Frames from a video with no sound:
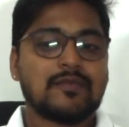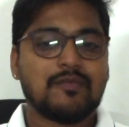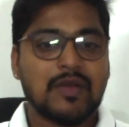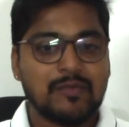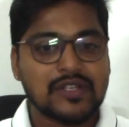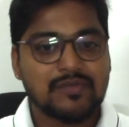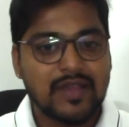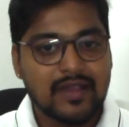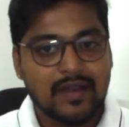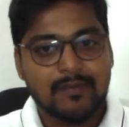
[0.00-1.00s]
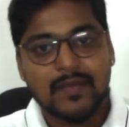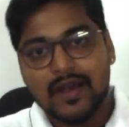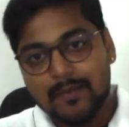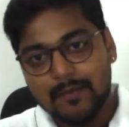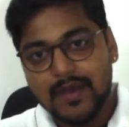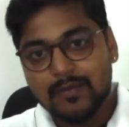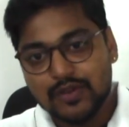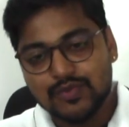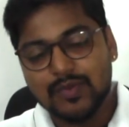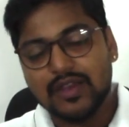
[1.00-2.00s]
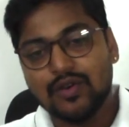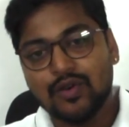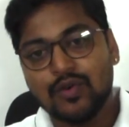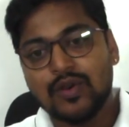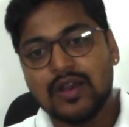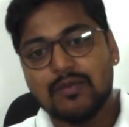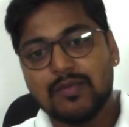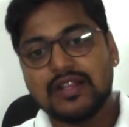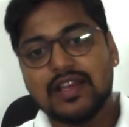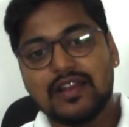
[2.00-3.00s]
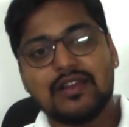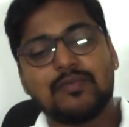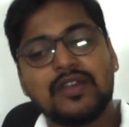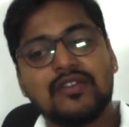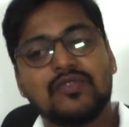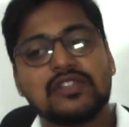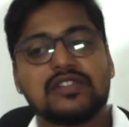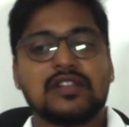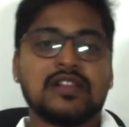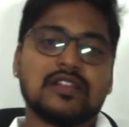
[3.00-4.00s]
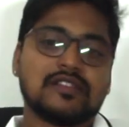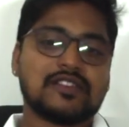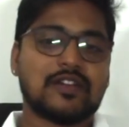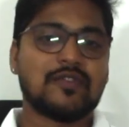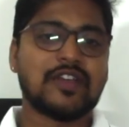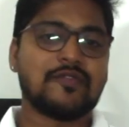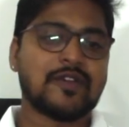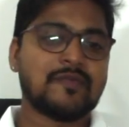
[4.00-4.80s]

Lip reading: members may come, members may go, but the LLP will still survive.